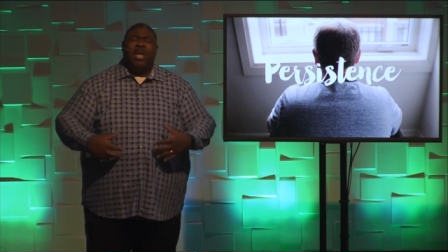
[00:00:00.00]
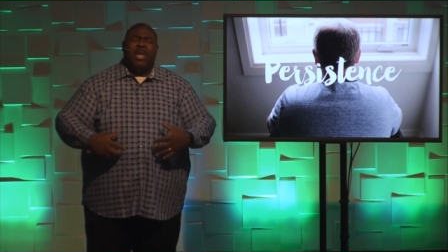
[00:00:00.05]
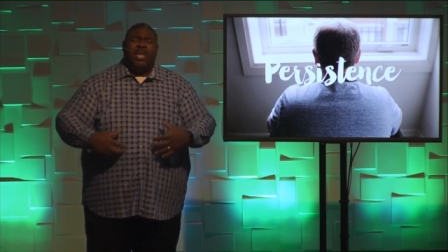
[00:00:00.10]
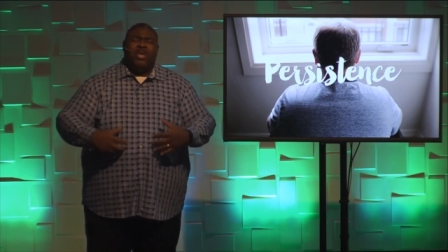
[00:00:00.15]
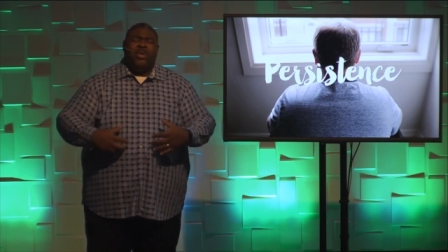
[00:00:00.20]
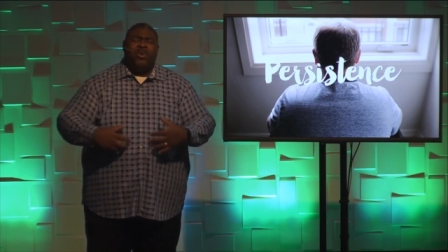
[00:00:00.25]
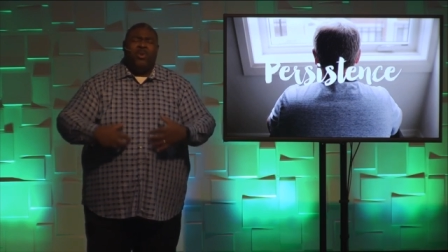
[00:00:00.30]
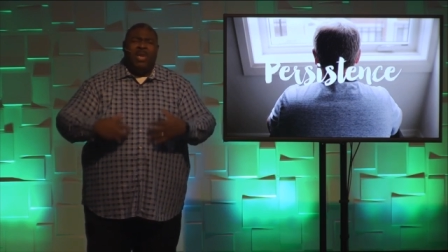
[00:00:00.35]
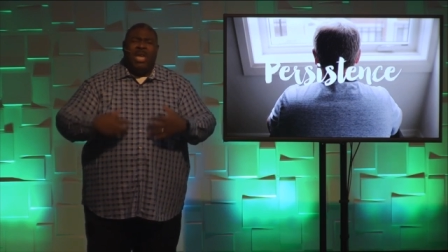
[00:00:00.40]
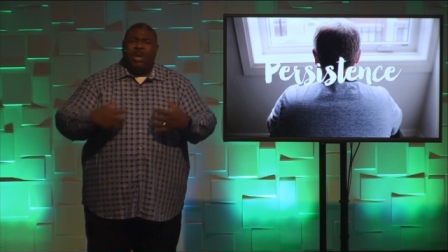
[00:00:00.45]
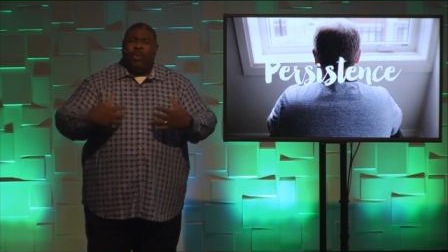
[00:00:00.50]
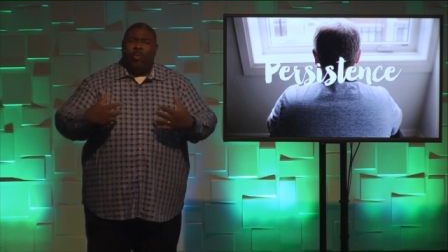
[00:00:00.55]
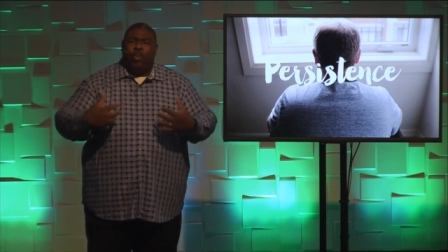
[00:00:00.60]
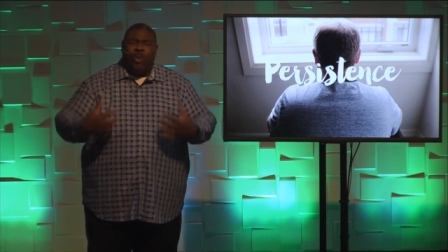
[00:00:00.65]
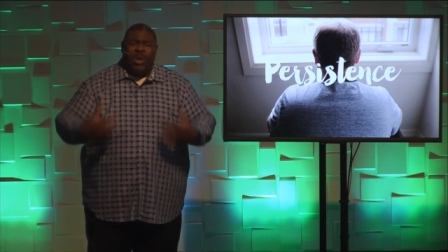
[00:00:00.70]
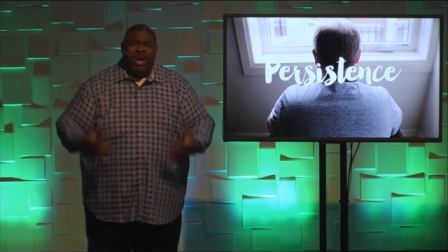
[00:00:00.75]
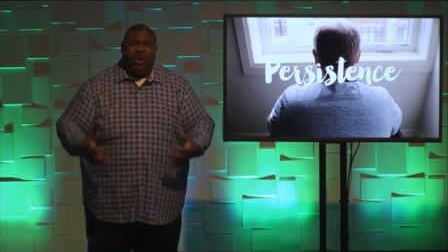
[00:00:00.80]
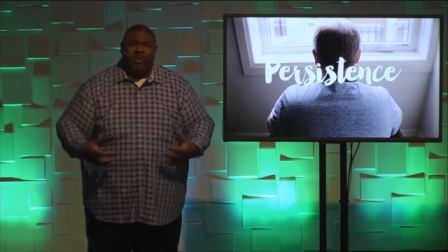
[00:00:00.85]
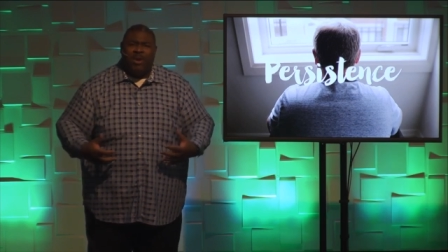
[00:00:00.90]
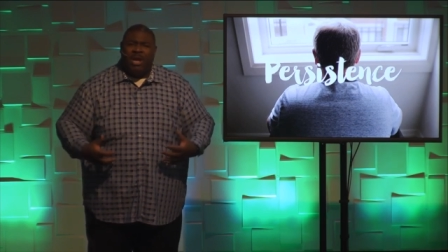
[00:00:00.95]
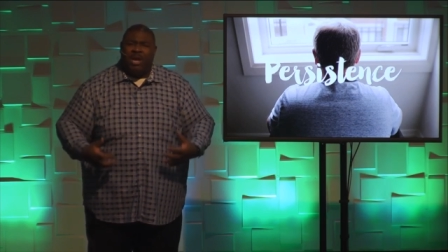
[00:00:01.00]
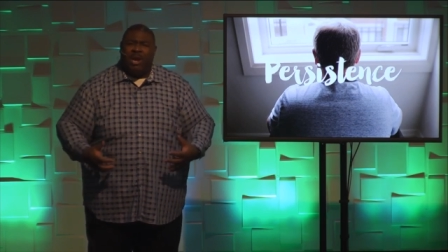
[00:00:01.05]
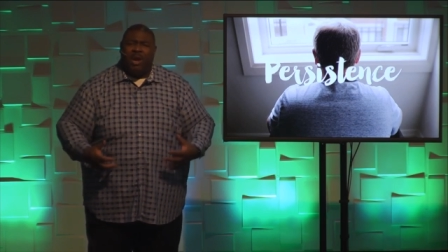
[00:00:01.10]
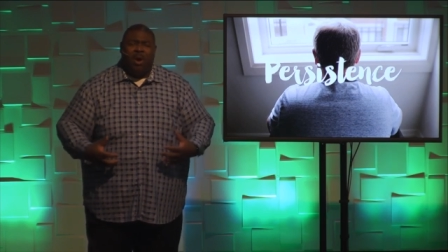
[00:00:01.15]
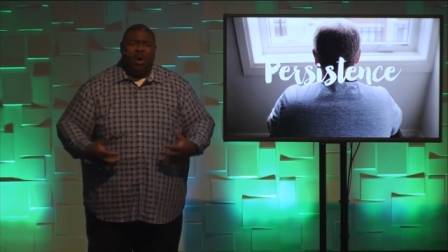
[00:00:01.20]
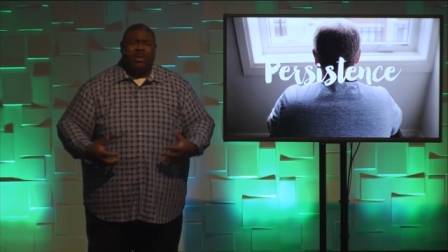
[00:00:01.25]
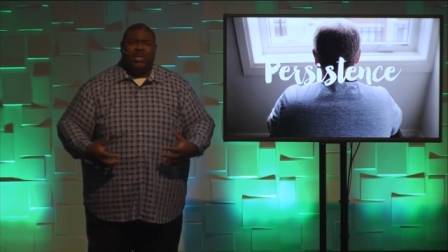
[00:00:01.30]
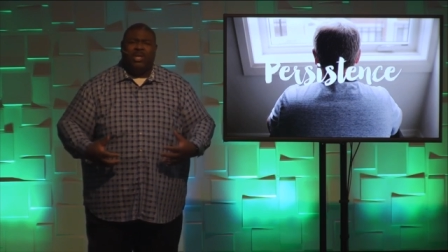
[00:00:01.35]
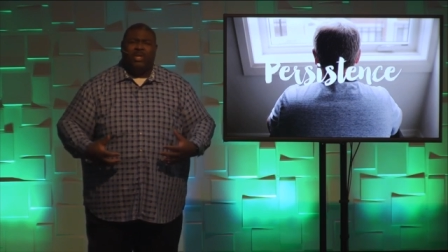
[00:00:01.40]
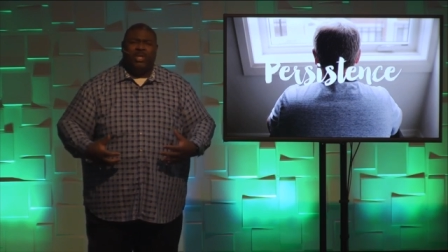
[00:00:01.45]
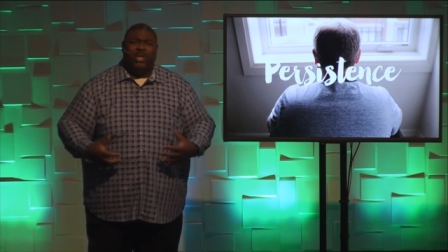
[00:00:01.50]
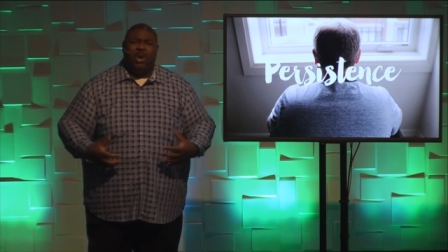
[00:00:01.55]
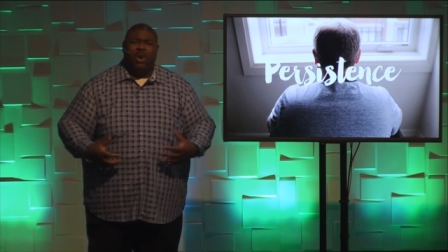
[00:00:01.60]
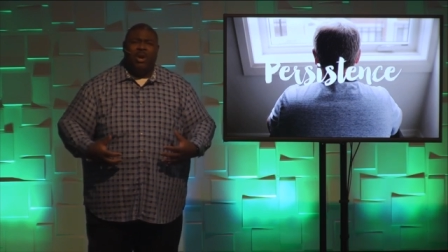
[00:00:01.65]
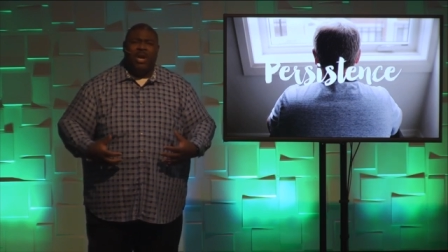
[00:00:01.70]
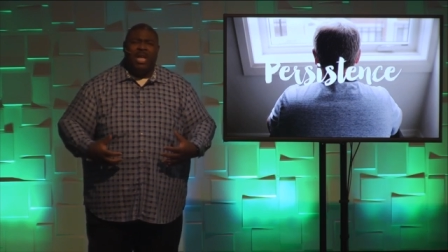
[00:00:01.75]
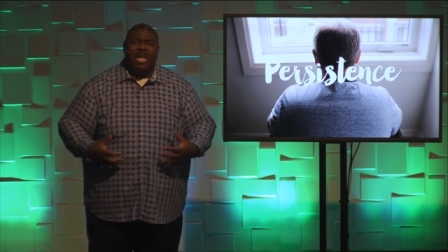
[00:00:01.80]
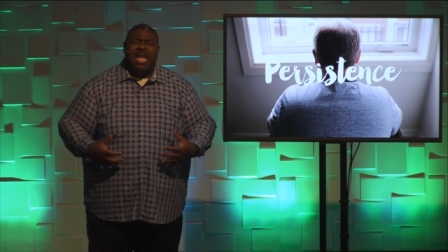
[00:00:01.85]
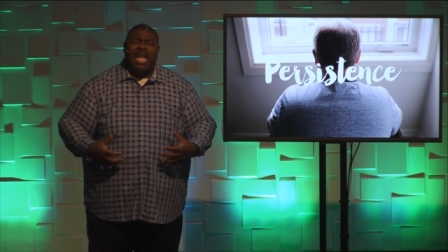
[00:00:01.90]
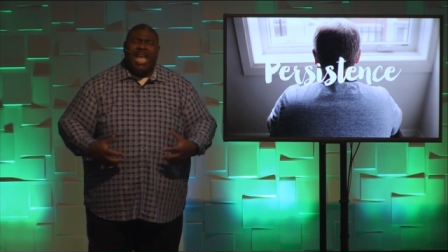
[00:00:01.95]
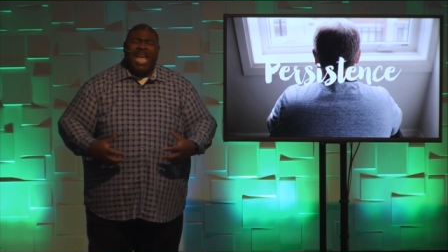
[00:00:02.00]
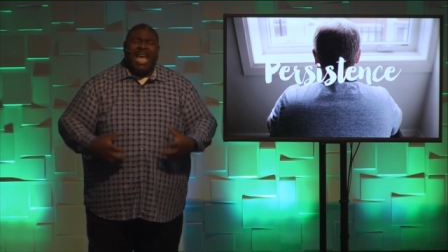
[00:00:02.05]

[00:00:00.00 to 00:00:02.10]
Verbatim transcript: you get weary along the journey